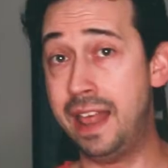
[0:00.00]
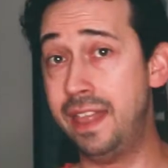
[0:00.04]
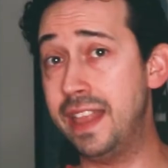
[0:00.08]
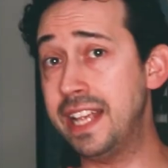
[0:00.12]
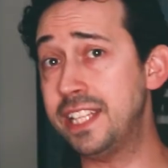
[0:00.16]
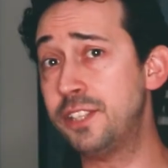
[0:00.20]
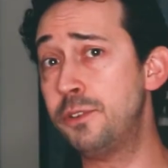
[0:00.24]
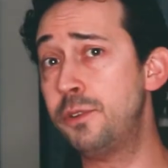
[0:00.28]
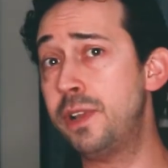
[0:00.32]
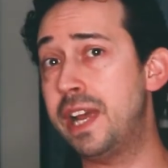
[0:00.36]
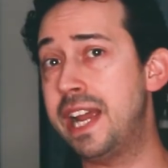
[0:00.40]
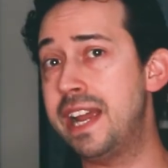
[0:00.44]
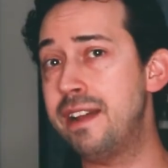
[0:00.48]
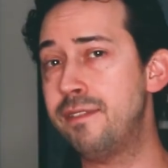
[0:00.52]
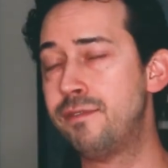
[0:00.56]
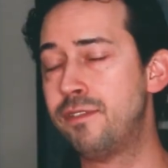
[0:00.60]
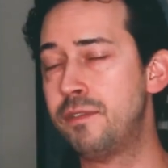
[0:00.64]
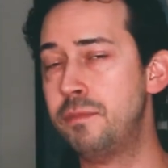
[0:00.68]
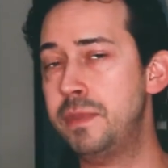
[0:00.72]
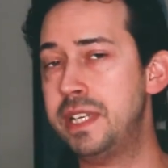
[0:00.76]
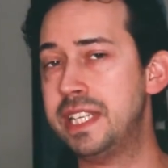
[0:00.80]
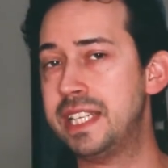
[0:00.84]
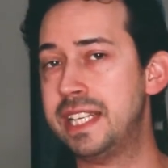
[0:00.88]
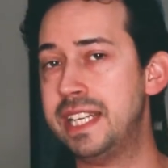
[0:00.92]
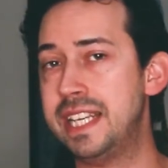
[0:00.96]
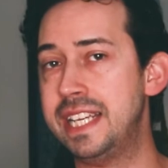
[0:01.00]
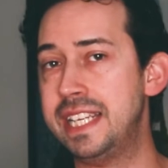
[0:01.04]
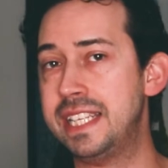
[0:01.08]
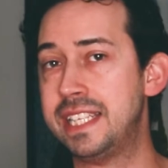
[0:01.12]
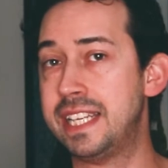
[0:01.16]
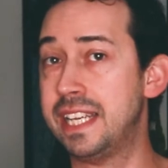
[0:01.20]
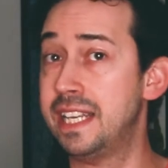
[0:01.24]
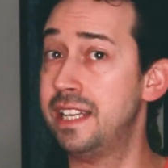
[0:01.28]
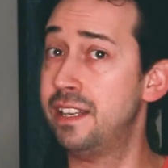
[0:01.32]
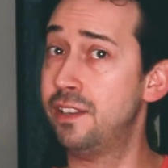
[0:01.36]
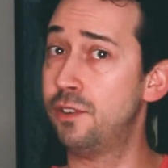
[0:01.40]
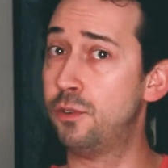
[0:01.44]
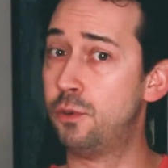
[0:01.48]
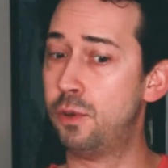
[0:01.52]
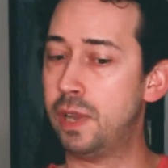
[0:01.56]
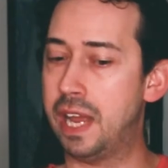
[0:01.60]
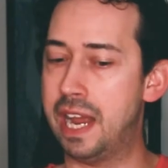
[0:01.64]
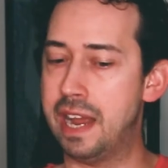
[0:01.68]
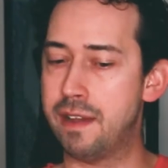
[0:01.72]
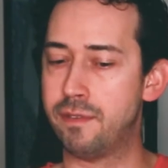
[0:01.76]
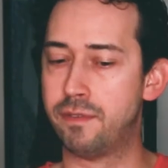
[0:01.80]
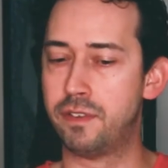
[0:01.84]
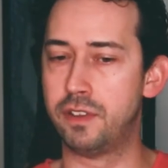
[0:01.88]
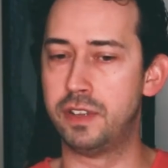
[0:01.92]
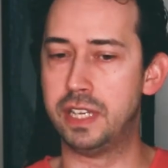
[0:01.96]
That's all I have from this list and all I
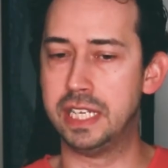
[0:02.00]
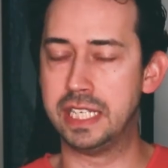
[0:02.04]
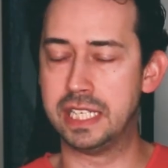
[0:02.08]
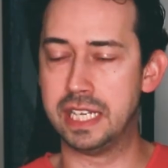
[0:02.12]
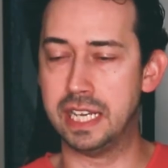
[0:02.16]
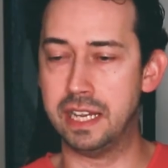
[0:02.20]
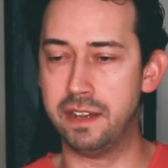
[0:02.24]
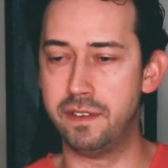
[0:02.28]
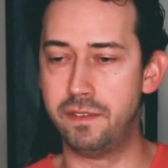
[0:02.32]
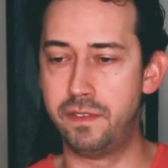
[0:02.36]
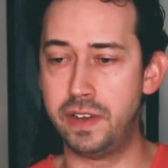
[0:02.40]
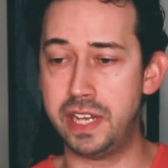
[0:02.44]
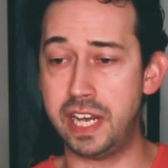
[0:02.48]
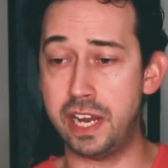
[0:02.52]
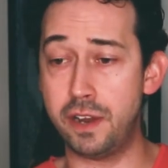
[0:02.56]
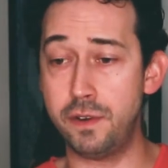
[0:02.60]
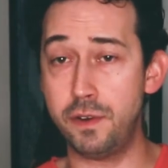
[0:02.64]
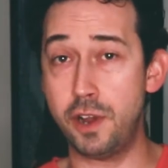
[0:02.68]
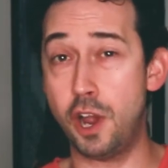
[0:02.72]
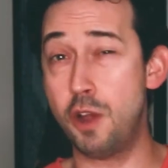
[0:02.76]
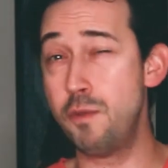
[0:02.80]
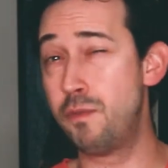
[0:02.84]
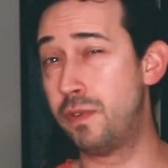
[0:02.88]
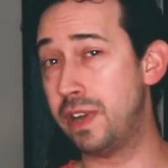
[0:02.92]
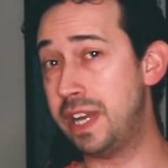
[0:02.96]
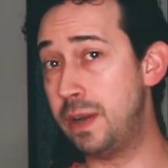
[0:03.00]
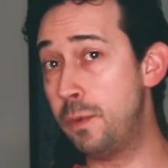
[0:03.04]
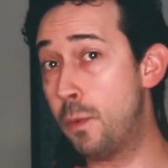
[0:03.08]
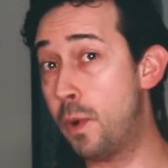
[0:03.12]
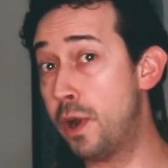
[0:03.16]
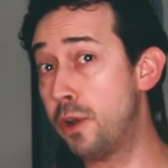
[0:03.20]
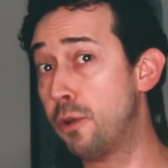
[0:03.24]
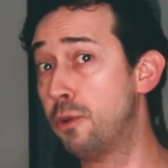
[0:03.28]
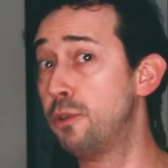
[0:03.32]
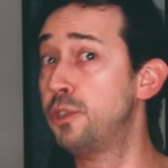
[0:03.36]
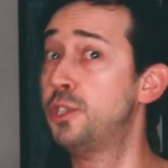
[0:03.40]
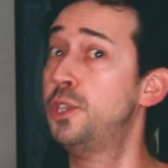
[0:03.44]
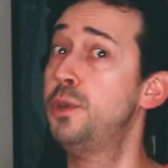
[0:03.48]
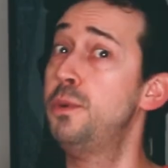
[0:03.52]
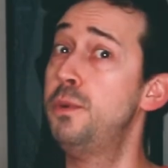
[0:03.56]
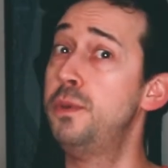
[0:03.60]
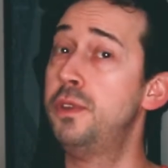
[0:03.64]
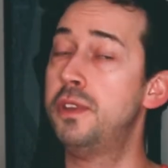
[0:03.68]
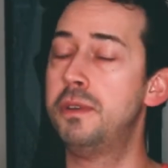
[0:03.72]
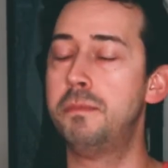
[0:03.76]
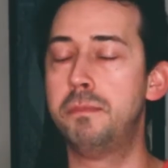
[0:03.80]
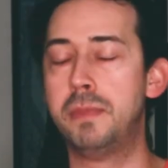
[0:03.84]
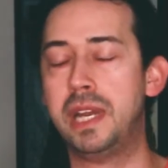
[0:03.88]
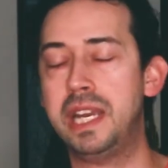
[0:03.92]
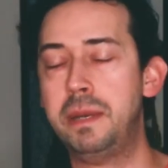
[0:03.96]
have for this video. Hopefully one or two of
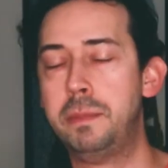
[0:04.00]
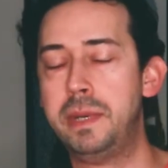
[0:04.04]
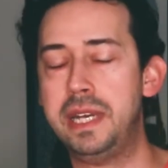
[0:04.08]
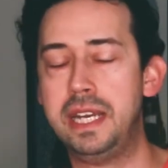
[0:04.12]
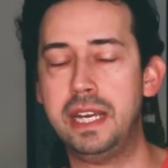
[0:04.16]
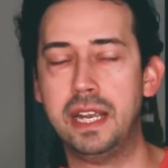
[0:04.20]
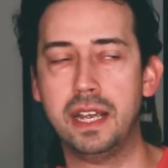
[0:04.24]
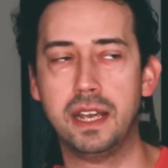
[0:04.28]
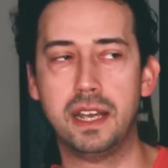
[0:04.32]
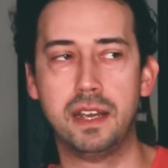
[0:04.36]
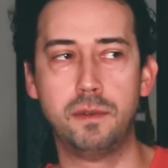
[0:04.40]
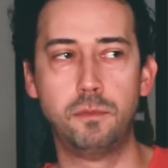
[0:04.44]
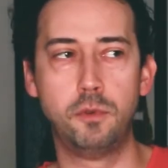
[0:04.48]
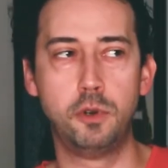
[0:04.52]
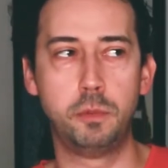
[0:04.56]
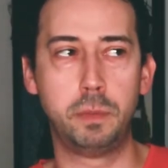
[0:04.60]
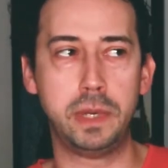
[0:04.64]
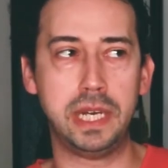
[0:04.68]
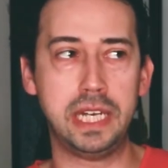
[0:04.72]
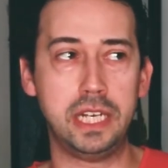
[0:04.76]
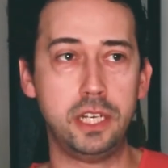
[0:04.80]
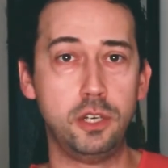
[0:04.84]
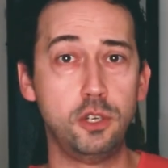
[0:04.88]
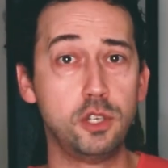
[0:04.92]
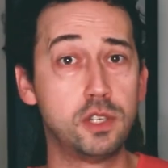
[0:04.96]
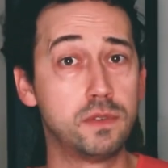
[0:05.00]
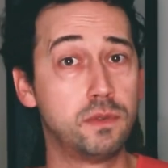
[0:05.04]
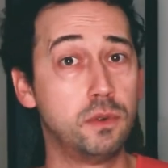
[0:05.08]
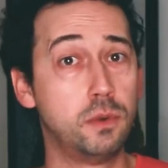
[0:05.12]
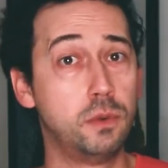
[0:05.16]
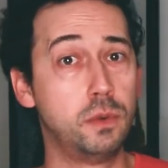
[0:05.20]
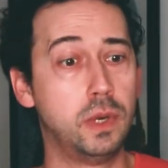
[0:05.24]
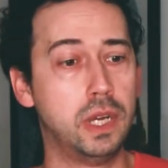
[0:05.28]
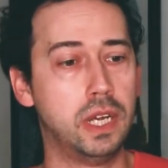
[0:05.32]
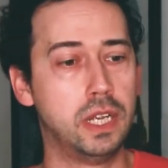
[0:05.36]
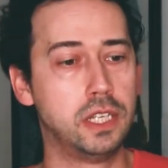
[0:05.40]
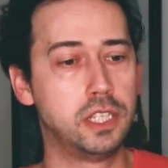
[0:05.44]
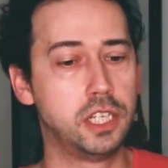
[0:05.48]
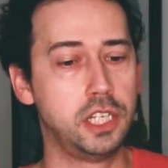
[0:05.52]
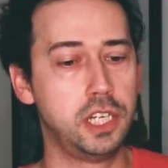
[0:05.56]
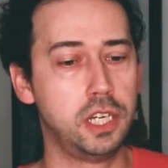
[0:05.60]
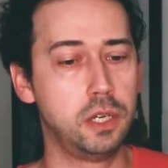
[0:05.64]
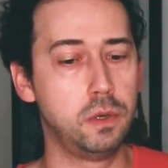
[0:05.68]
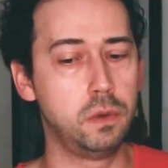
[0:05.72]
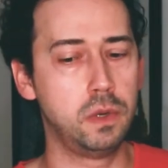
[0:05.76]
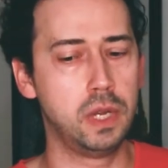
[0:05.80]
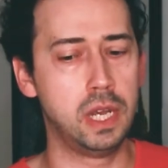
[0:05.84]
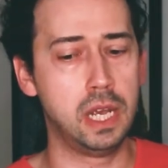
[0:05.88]
them maybe would be useful to you.